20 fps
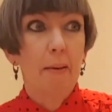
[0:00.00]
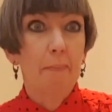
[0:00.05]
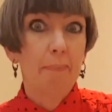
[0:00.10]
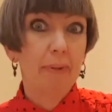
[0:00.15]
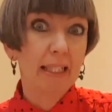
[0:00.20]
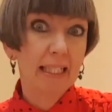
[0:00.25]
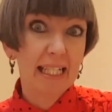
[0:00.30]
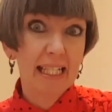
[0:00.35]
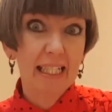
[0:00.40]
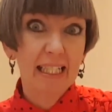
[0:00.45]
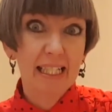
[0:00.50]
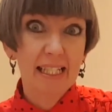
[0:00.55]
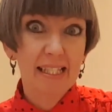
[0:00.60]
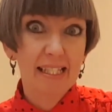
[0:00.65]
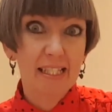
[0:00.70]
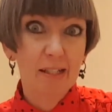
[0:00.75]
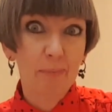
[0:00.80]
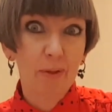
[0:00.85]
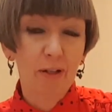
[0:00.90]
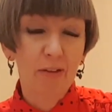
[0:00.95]

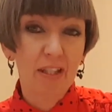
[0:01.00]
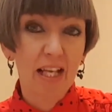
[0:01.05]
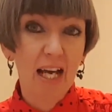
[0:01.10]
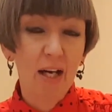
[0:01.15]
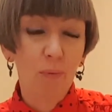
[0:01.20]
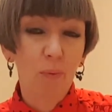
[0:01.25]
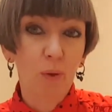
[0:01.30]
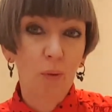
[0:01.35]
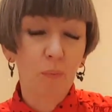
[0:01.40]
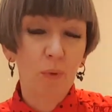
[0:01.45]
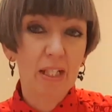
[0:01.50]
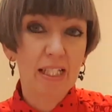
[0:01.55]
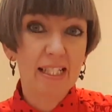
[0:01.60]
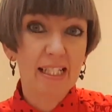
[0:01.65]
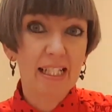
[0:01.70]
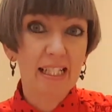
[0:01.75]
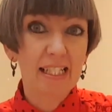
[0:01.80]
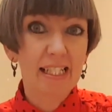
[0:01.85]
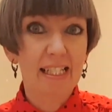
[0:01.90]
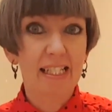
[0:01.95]
playlist about that when we
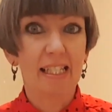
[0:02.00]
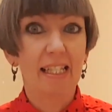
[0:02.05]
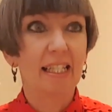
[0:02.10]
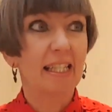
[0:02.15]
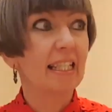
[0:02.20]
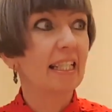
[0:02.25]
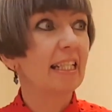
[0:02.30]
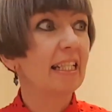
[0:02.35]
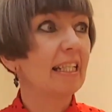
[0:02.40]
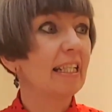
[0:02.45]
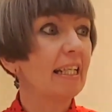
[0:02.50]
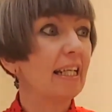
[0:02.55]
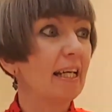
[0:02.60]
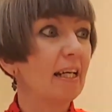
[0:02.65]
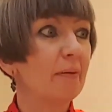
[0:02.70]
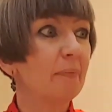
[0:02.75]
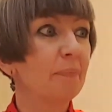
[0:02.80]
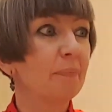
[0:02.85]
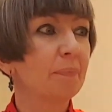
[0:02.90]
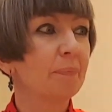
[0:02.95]
did
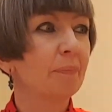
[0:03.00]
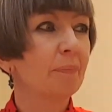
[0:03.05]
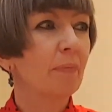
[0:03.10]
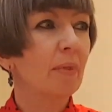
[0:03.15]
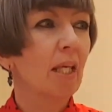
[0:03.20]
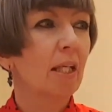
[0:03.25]
the